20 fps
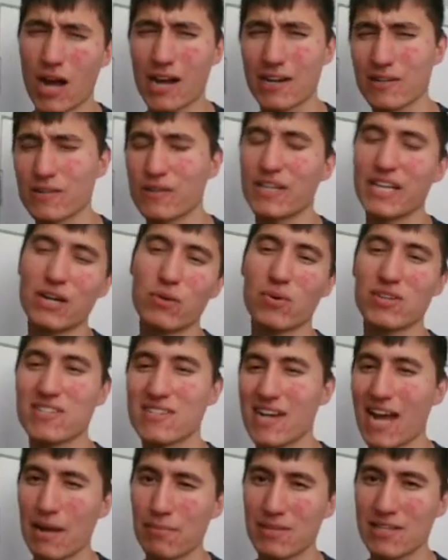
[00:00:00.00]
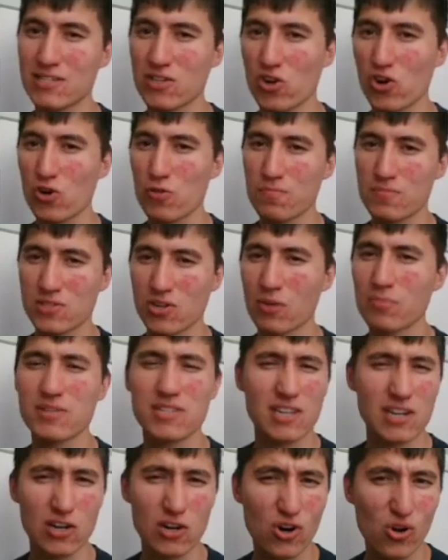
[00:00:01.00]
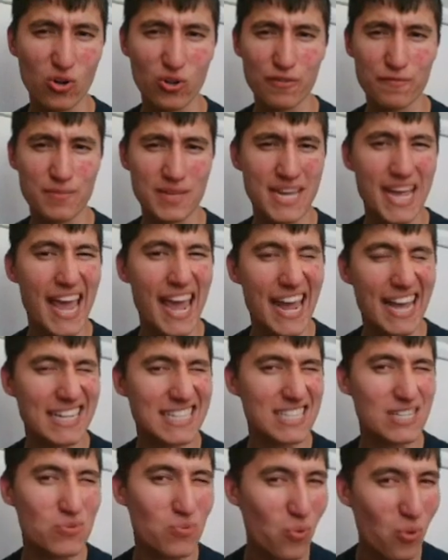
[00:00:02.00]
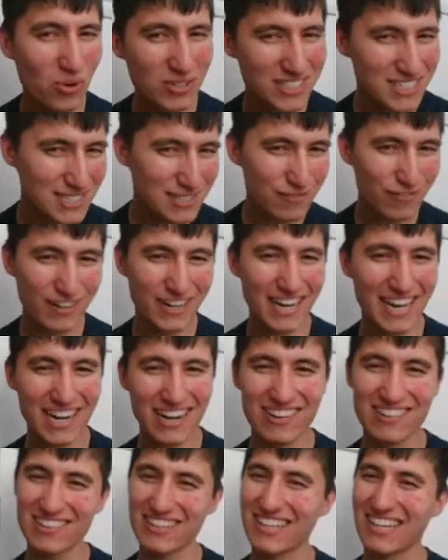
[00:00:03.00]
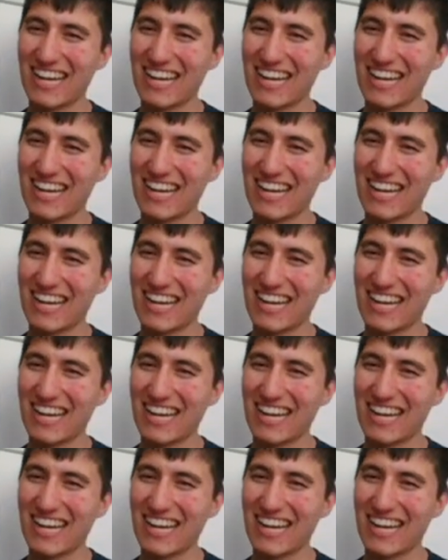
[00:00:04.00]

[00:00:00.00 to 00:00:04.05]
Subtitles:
unclear what to name this group, so I'm just going to call them the anti-waters for now,